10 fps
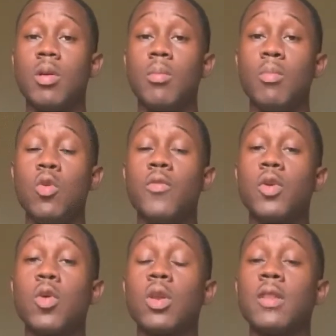move in
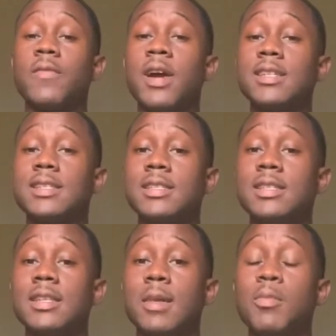an orderly
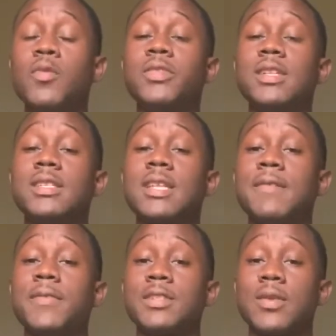fashion, and move to the
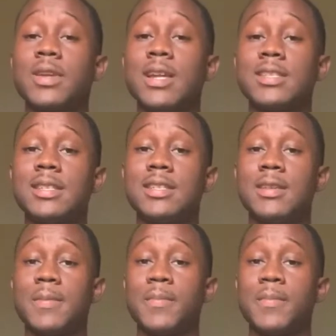safest location.